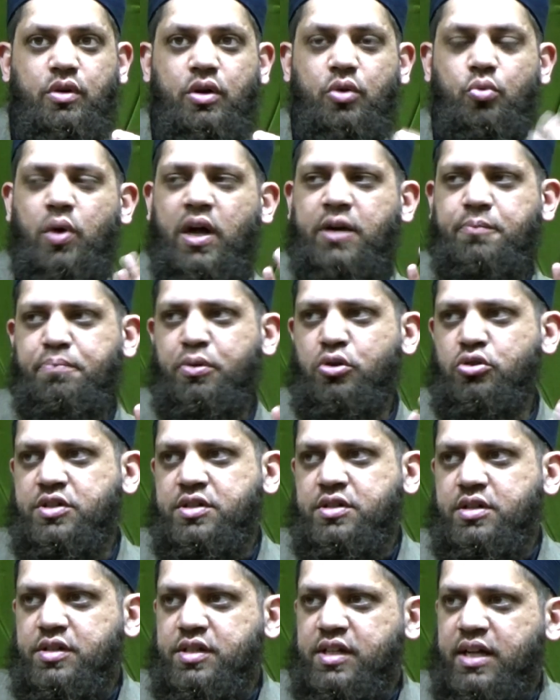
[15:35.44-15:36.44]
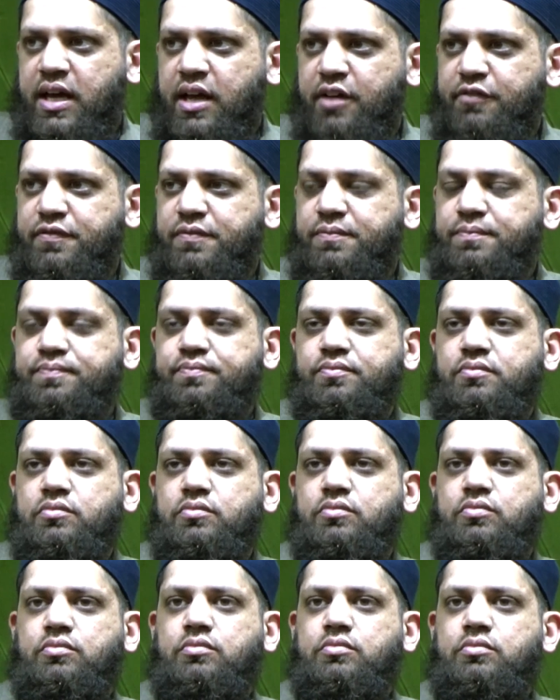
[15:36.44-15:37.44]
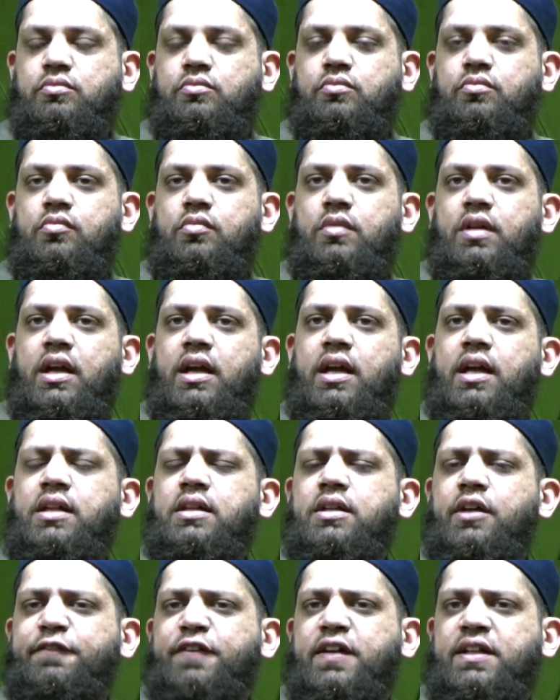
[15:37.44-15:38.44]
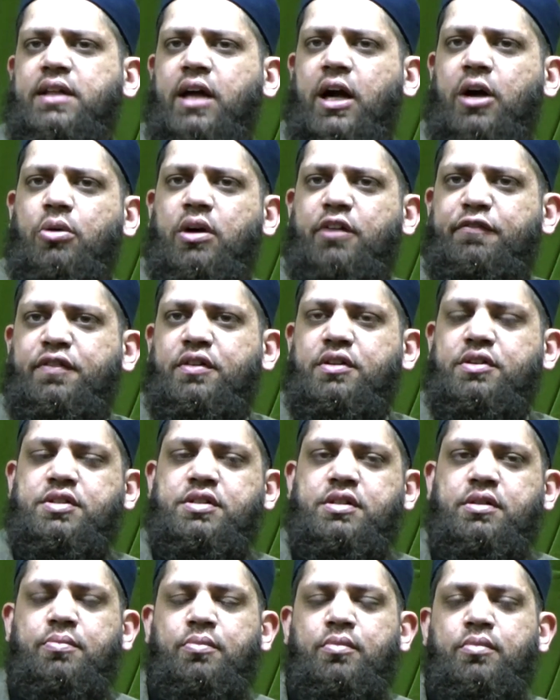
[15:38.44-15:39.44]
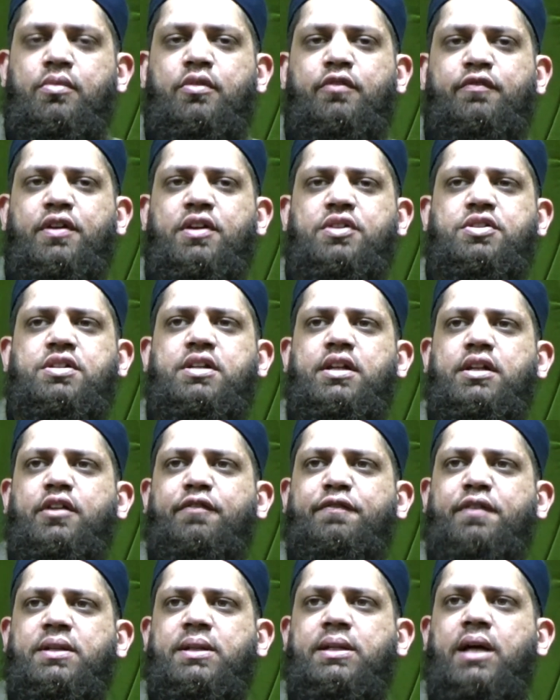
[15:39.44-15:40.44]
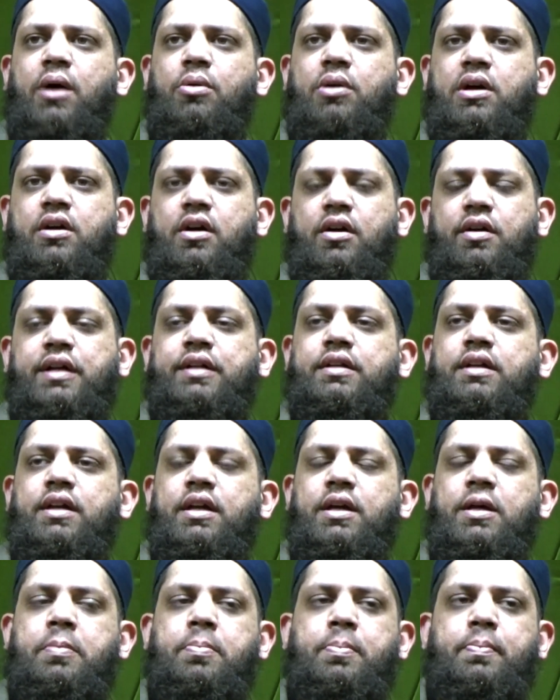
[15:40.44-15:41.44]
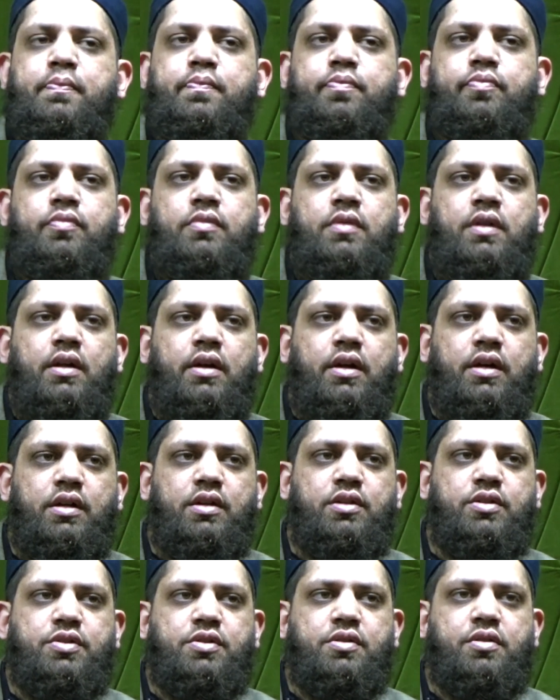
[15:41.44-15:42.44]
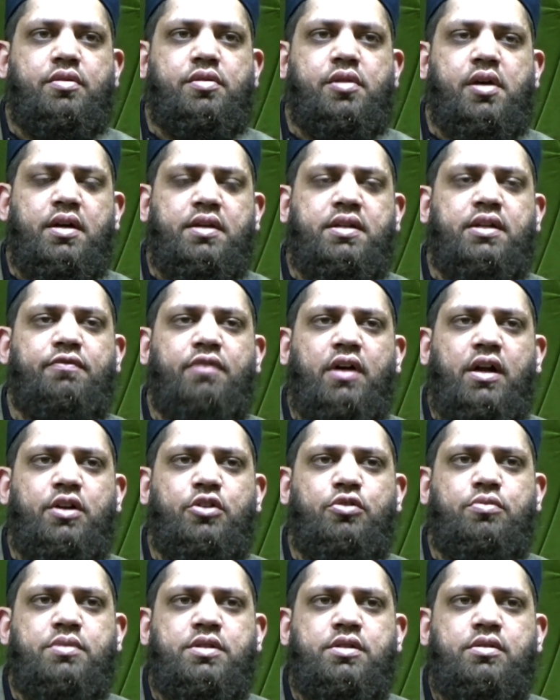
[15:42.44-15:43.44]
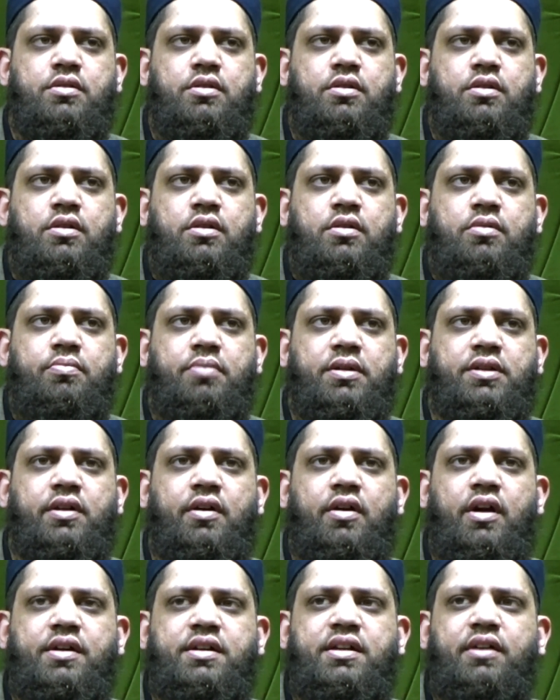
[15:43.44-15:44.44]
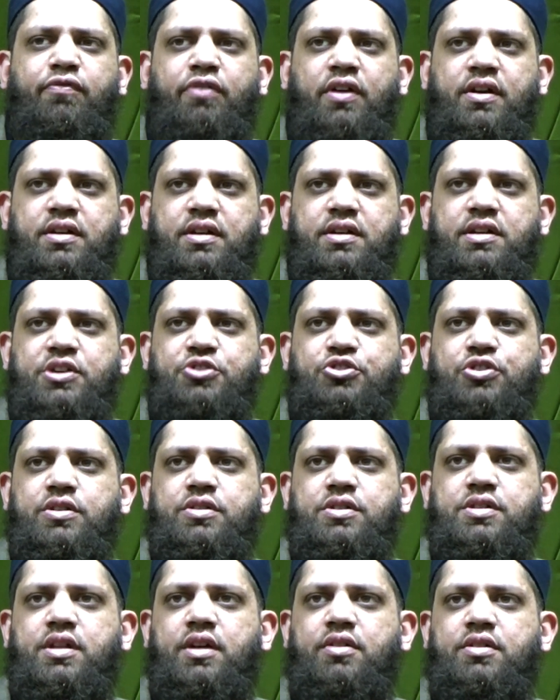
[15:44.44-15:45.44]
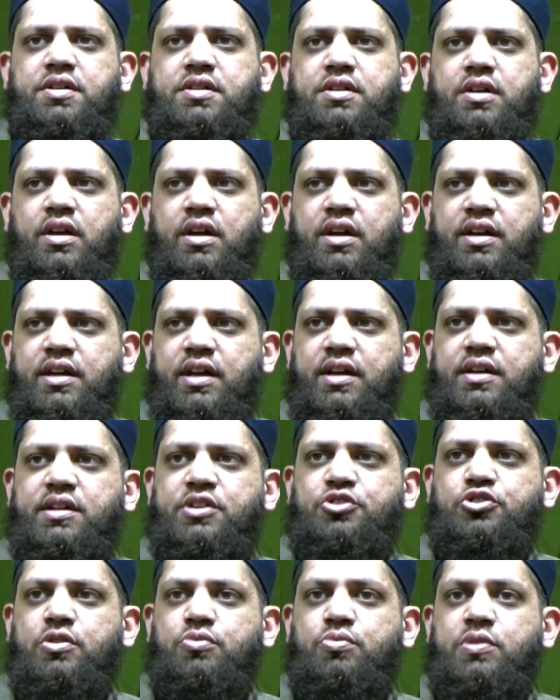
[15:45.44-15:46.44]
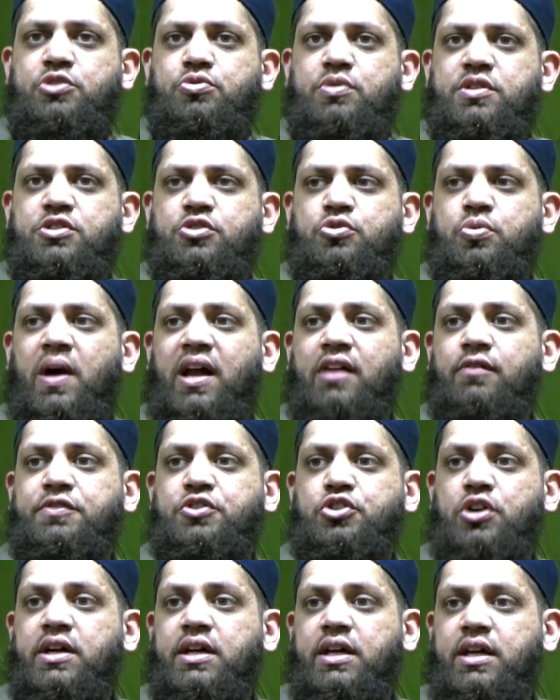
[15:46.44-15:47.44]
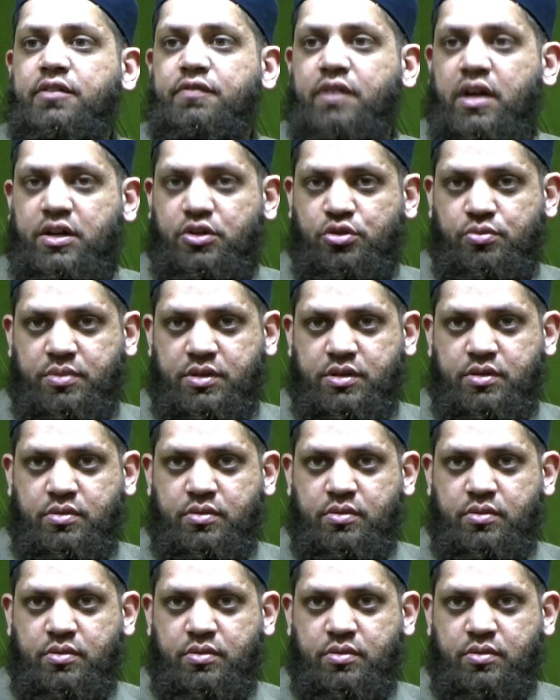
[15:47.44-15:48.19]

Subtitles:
What books does he have? In the Fatawa firstly the Fatawa currently is 30 volumes, but there are different editions. There is an early edition which was 12 chunky volumes.